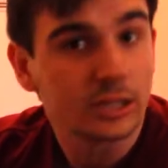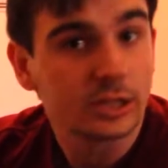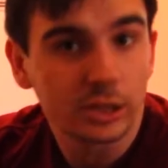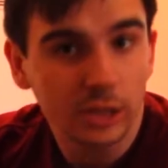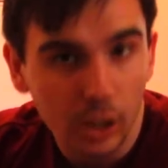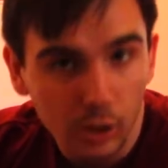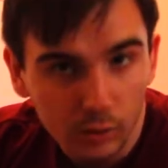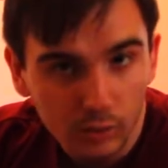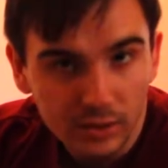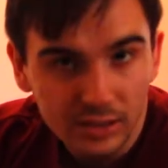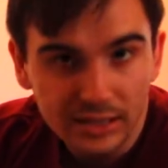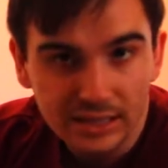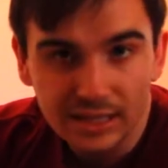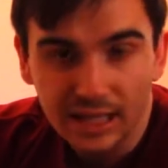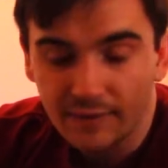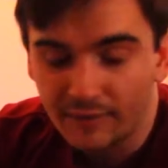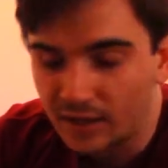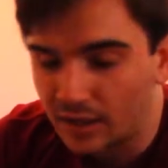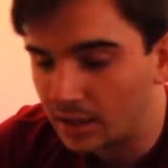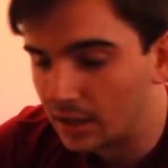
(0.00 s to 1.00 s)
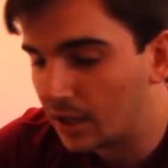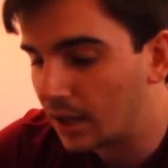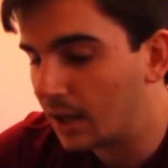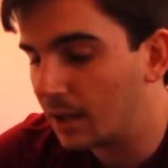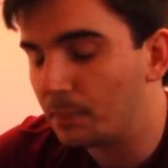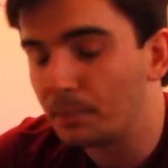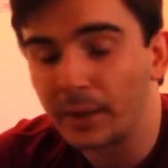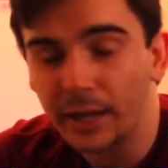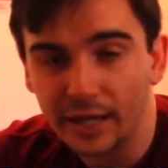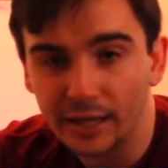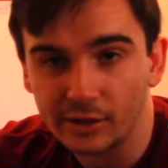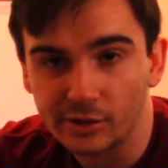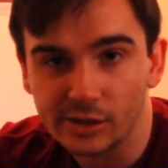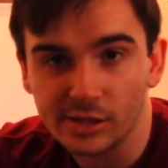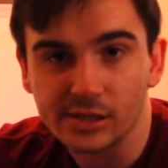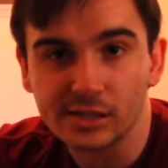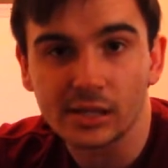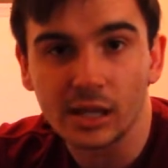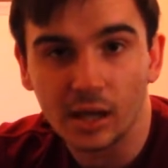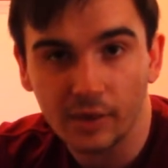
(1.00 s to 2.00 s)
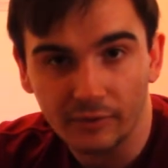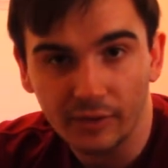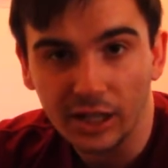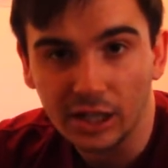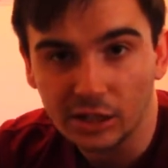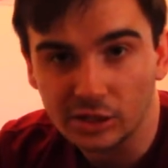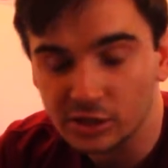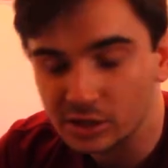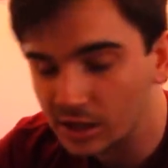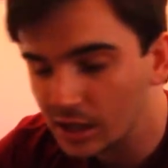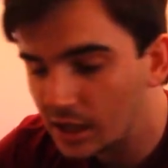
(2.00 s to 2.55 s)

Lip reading: so 7 pairs of each.